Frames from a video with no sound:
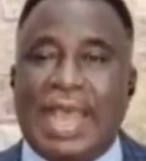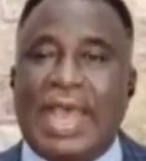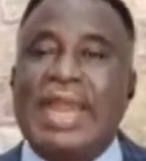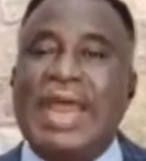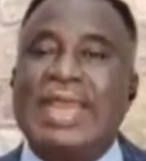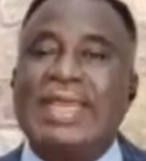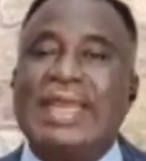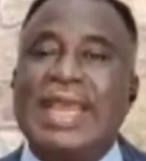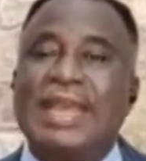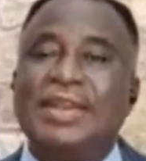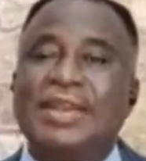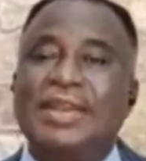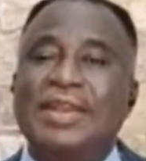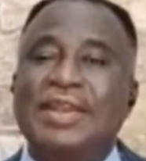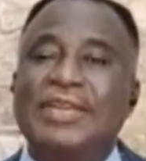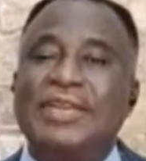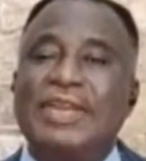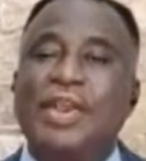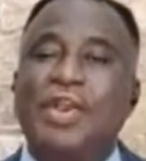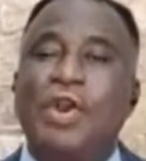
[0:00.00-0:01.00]
And at the end of
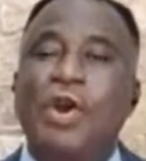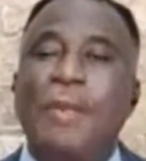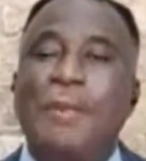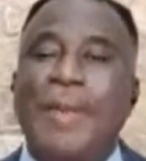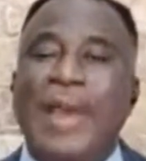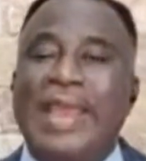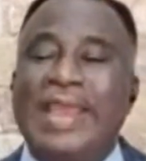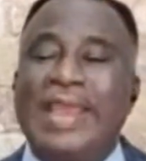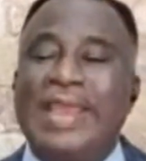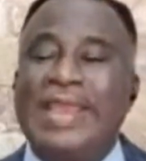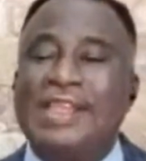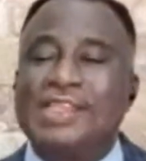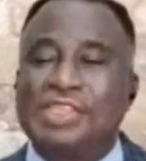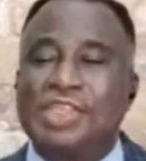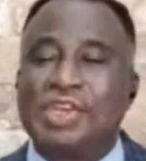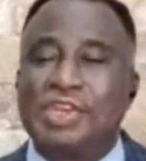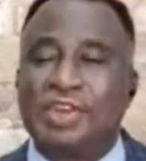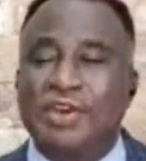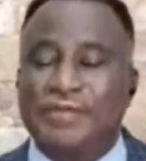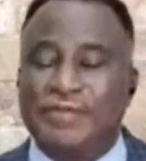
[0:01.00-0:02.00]
the day, a
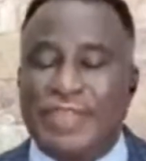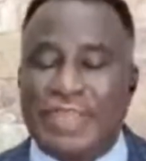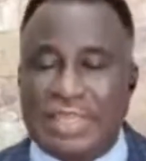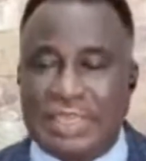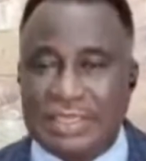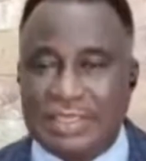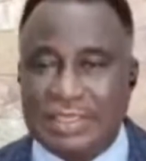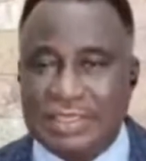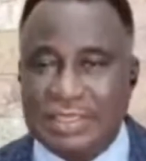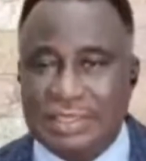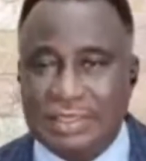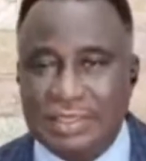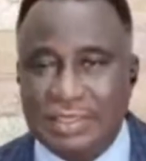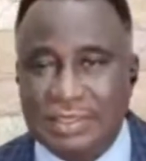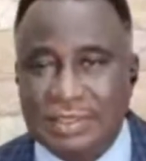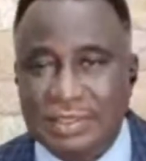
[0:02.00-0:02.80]
compilation of these